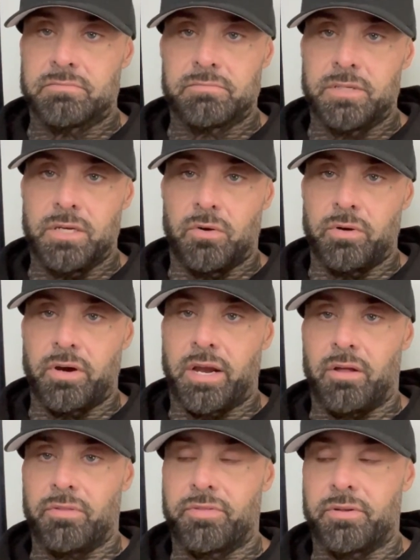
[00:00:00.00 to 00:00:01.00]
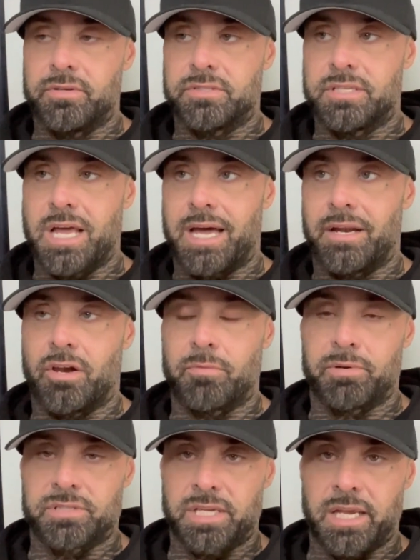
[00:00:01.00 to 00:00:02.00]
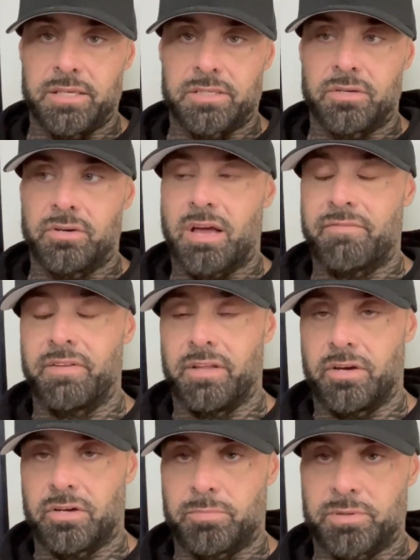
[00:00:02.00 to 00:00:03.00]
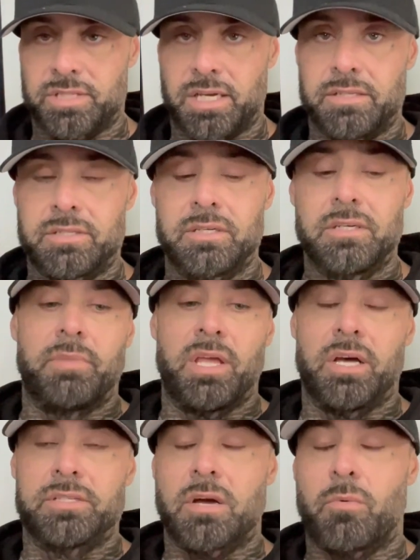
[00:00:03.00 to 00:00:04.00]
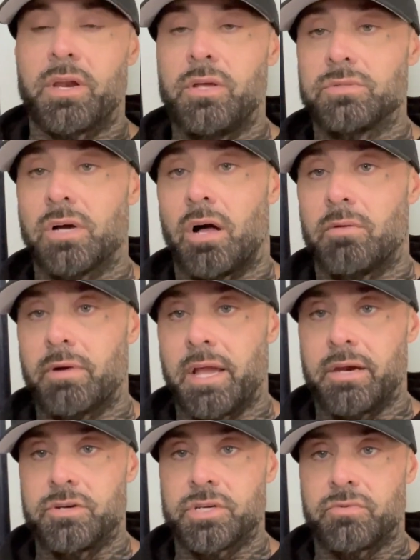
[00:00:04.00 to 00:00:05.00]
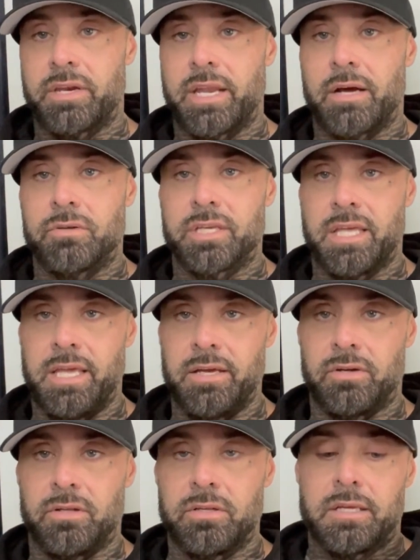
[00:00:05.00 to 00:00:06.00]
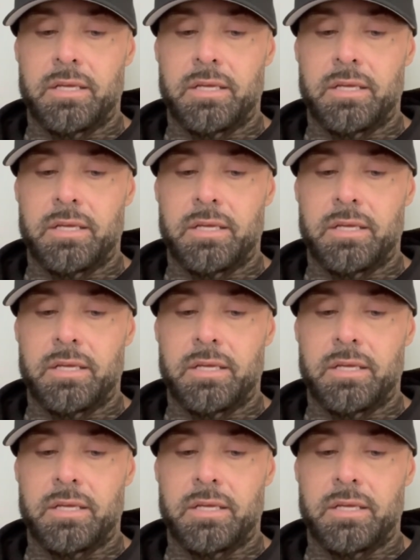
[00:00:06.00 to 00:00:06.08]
Your health is not 100% or you're not feeling 100%, because I want to use all my energy right now to heal.